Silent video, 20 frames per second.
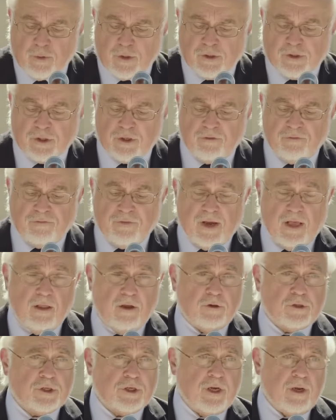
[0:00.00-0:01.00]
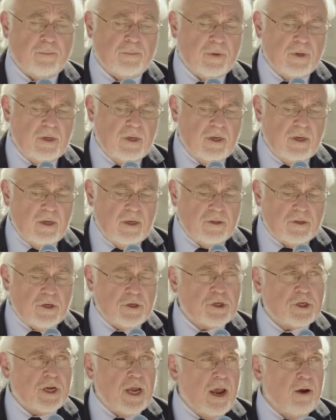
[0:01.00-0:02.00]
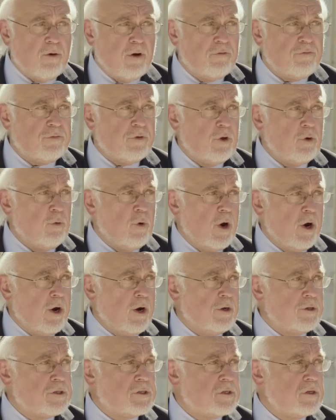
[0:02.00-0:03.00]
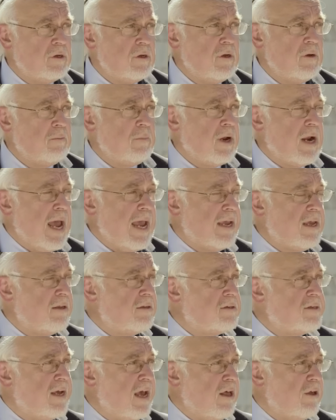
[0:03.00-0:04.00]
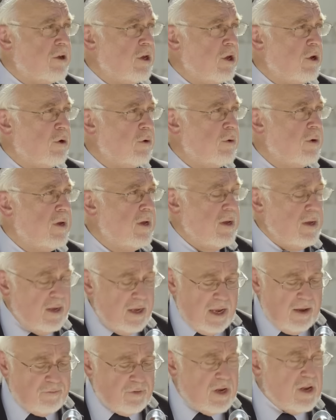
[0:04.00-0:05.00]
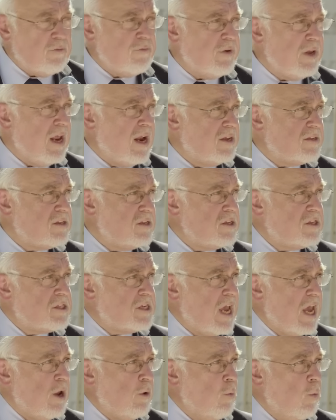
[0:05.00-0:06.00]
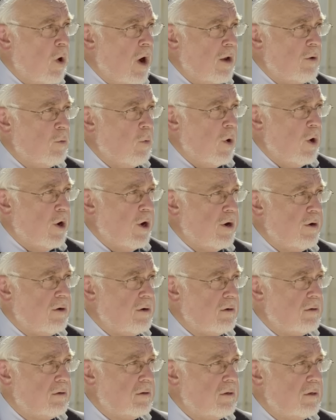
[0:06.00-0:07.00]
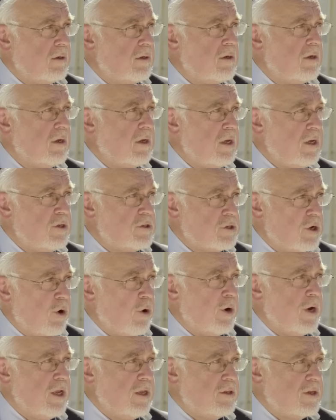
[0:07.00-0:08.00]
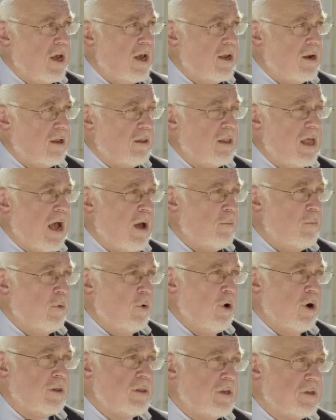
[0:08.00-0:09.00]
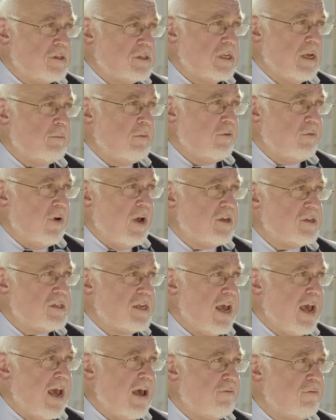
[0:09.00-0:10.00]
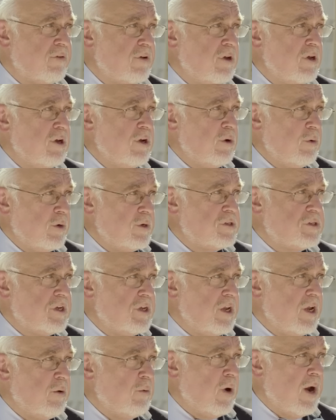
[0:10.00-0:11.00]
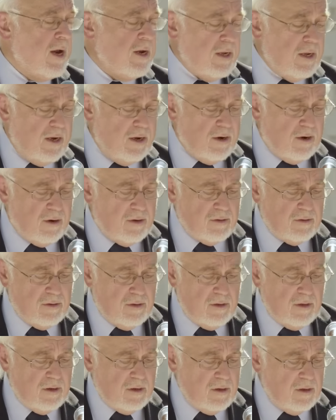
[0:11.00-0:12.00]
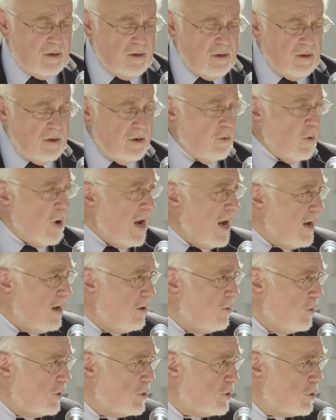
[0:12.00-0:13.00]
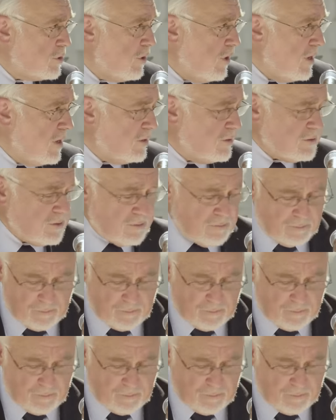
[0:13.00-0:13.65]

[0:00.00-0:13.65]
Christian Fellowship, to share a few words. But I can tell you, even if he doesn't say one word, he's already done a lot more than some of us have who are sitting right here. Greg, would you join us?